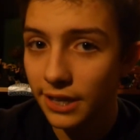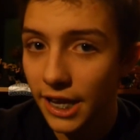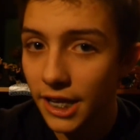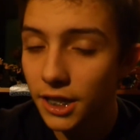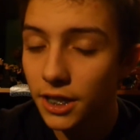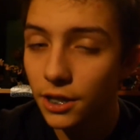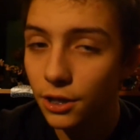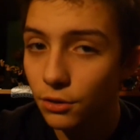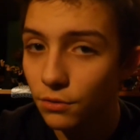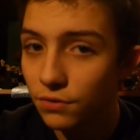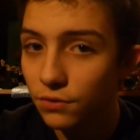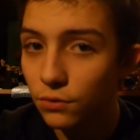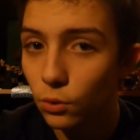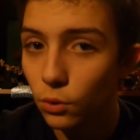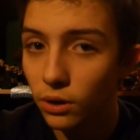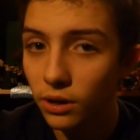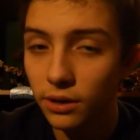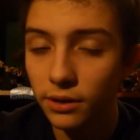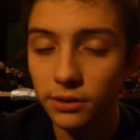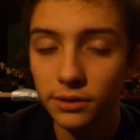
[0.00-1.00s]
in
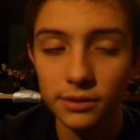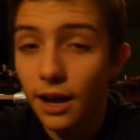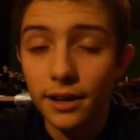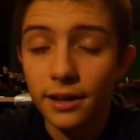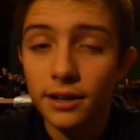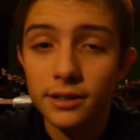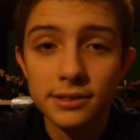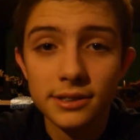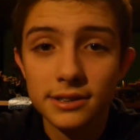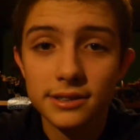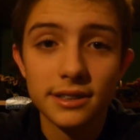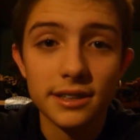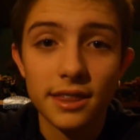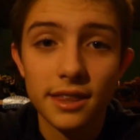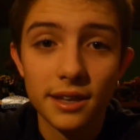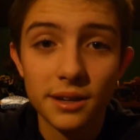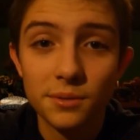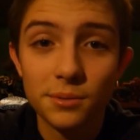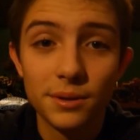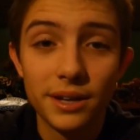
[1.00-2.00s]
Q4? I honestly
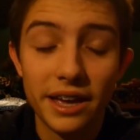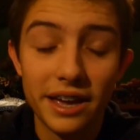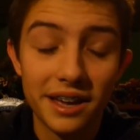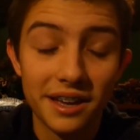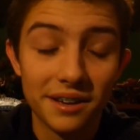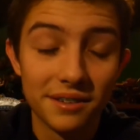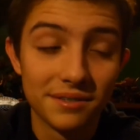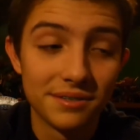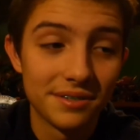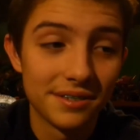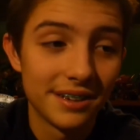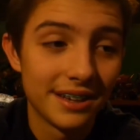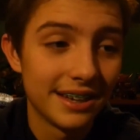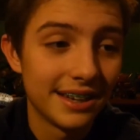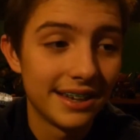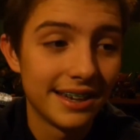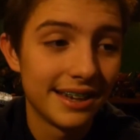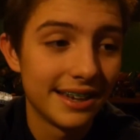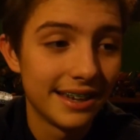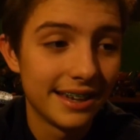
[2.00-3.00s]
think we have
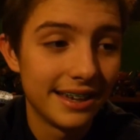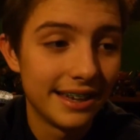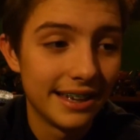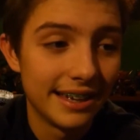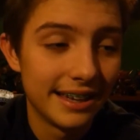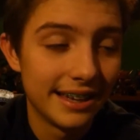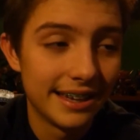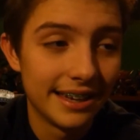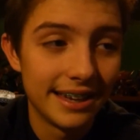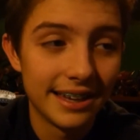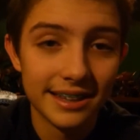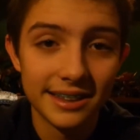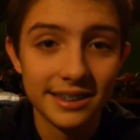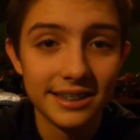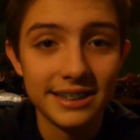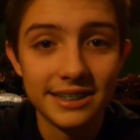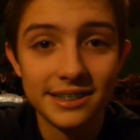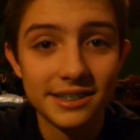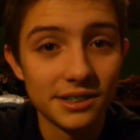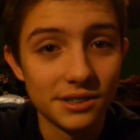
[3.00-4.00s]
at
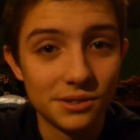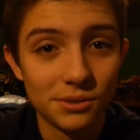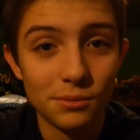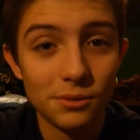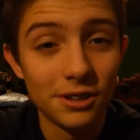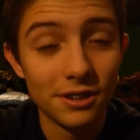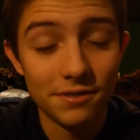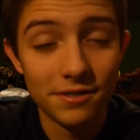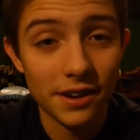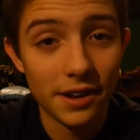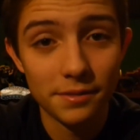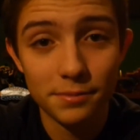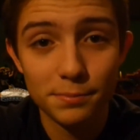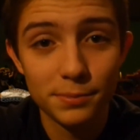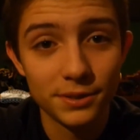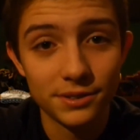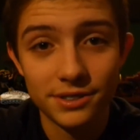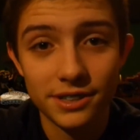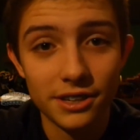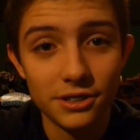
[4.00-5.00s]
least a
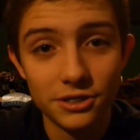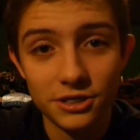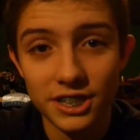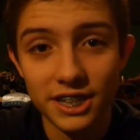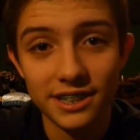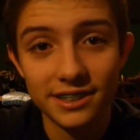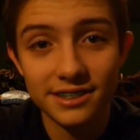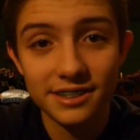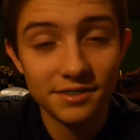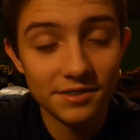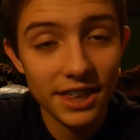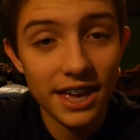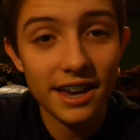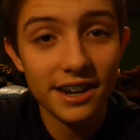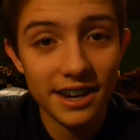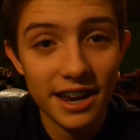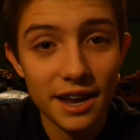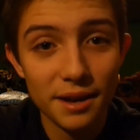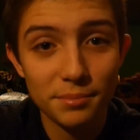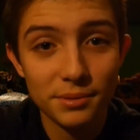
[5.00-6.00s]
25% chance of
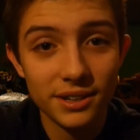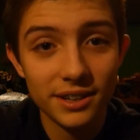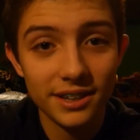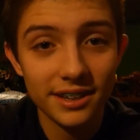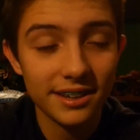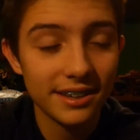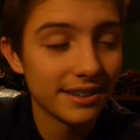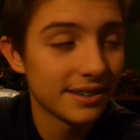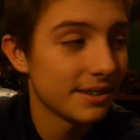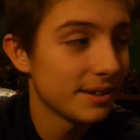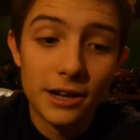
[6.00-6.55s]
that happening.